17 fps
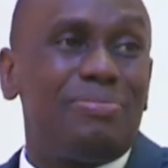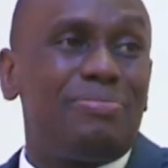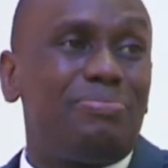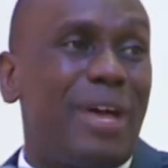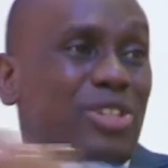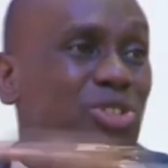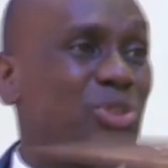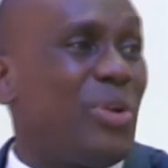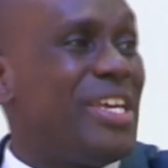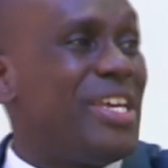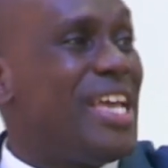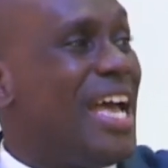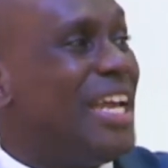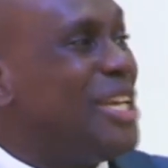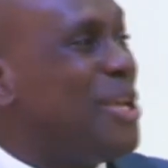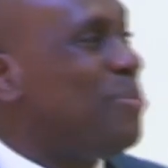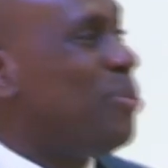Pastor
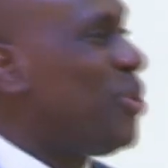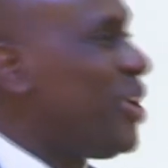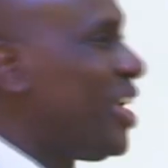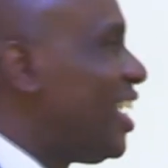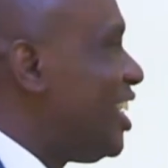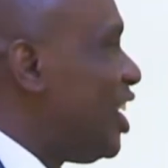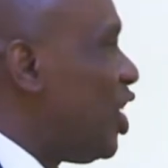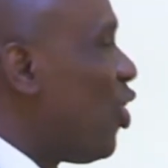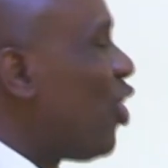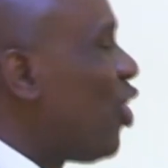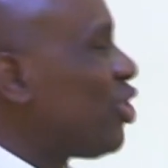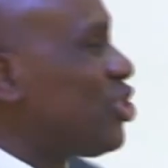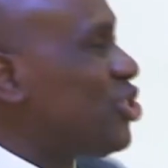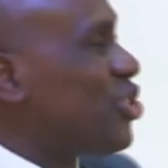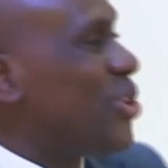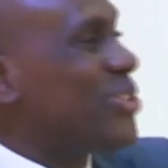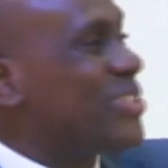Adeboye, the
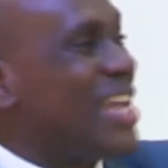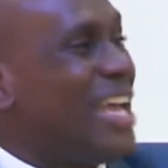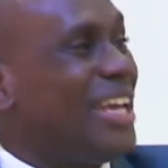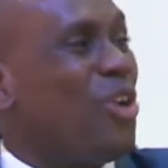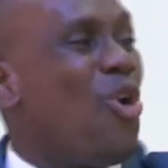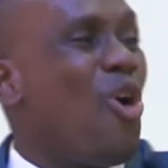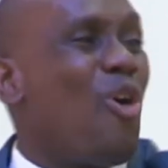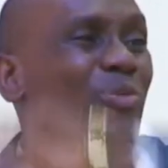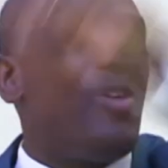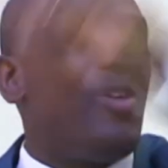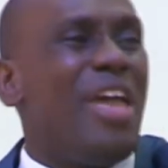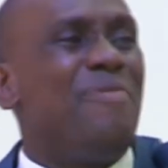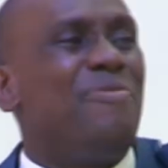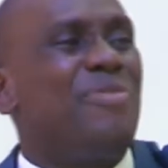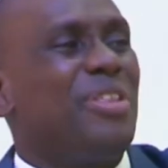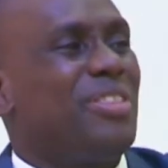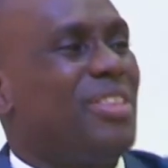unctions, and all
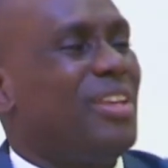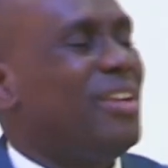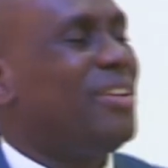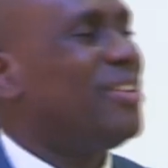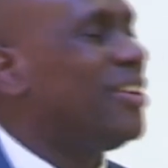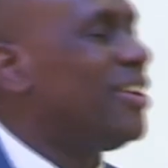everything.